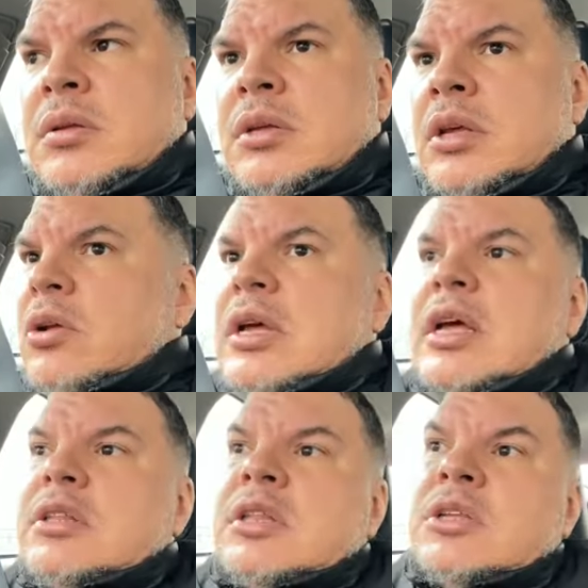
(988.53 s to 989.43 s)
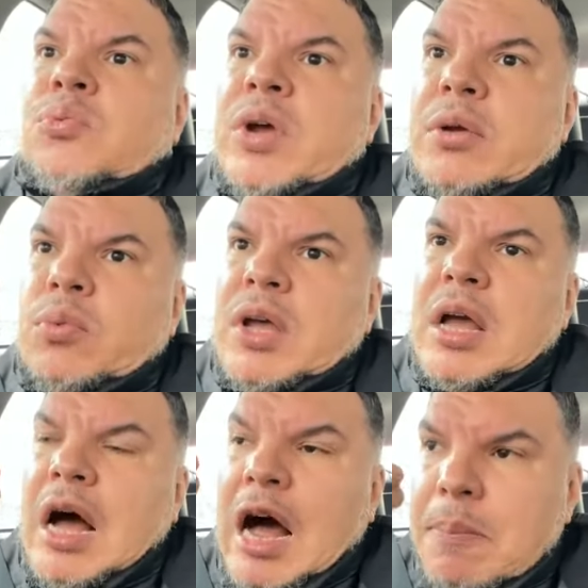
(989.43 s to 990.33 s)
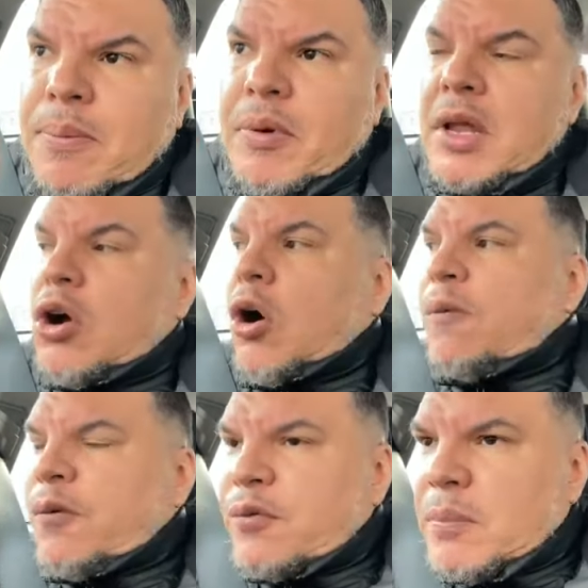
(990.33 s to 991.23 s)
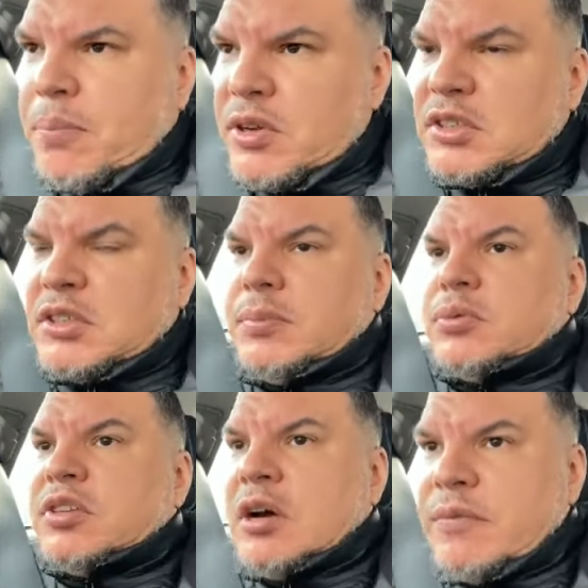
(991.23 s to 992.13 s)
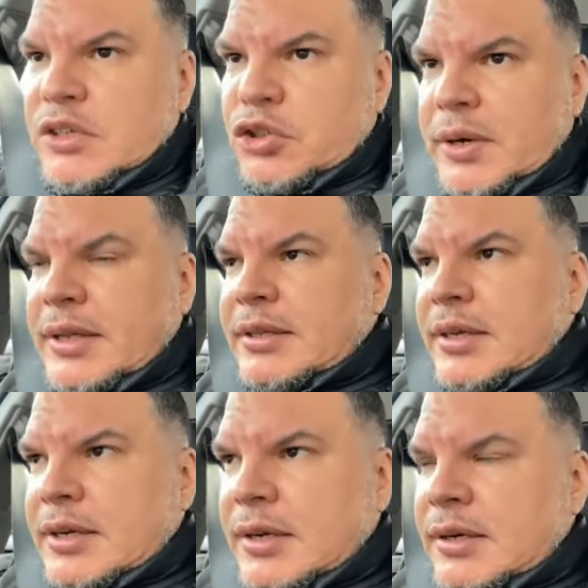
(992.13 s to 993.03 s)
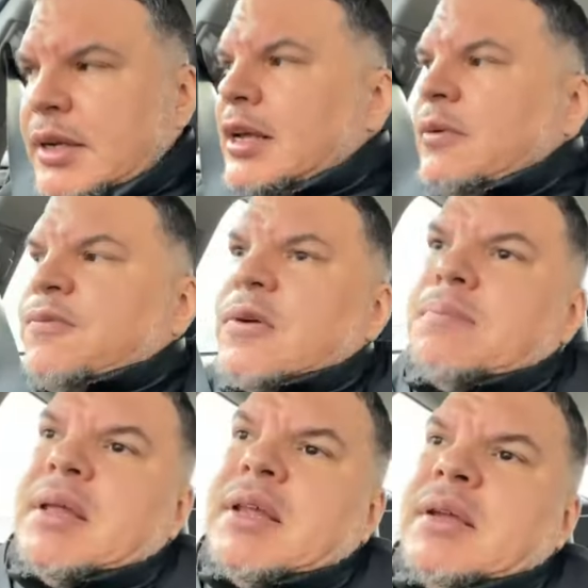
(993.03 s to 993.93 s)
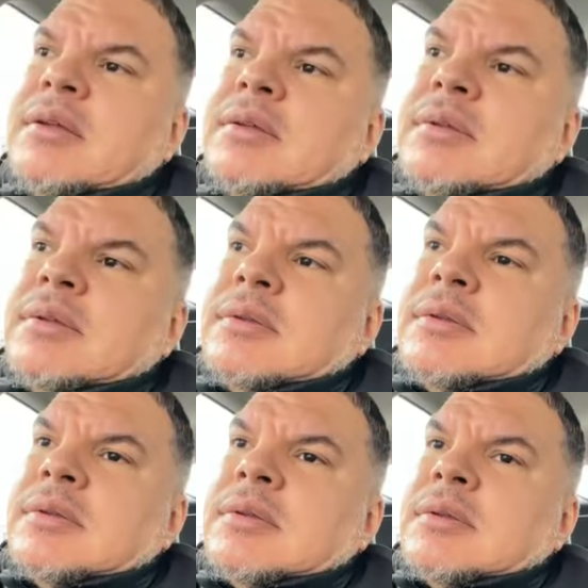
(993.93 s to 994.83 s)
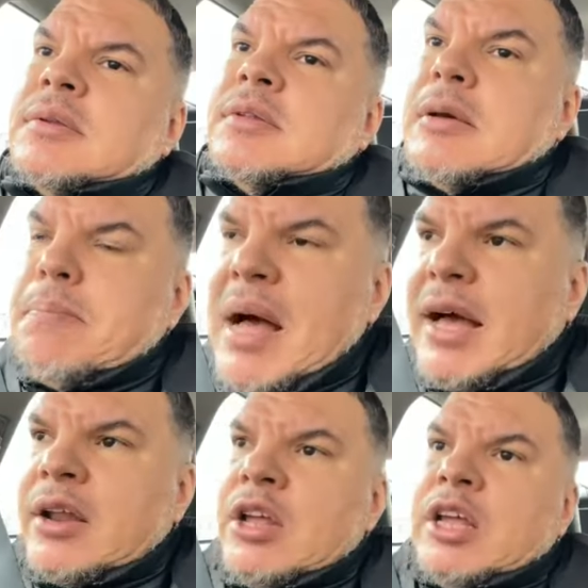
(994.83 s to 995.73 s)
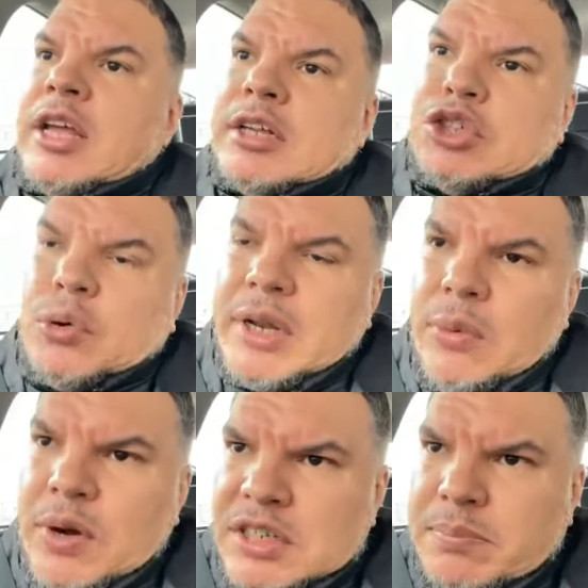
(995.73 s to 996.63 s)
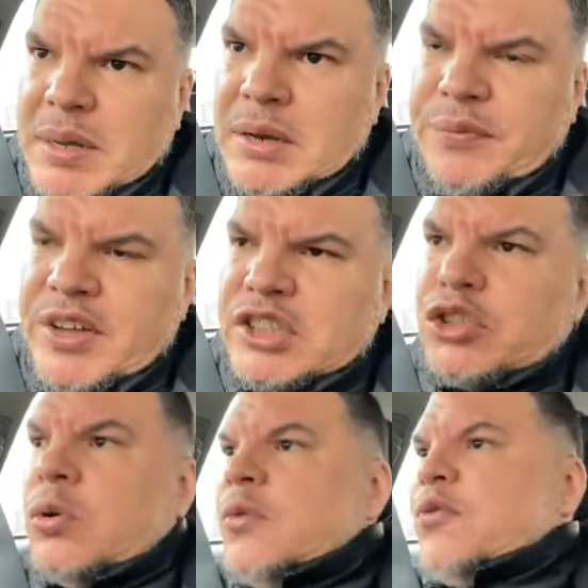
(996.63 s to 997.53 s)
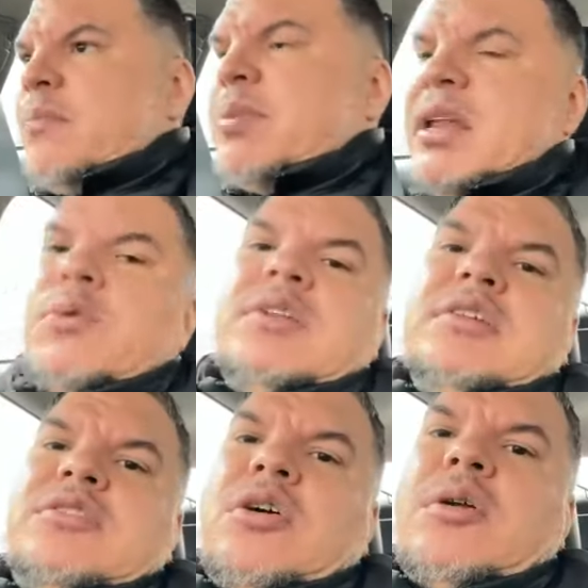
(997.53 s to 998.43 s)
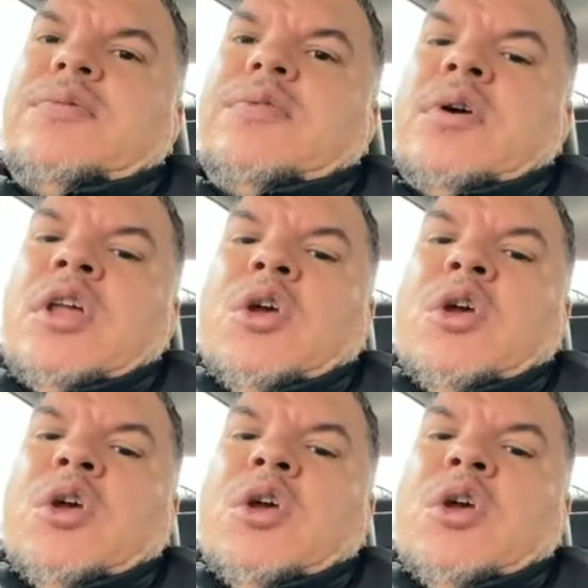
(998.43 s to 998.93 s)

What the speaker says: You know, we operate off of the principles of enjoining the good and forbidding the bad, enjoining what is beneficial, forbidding what is harmful.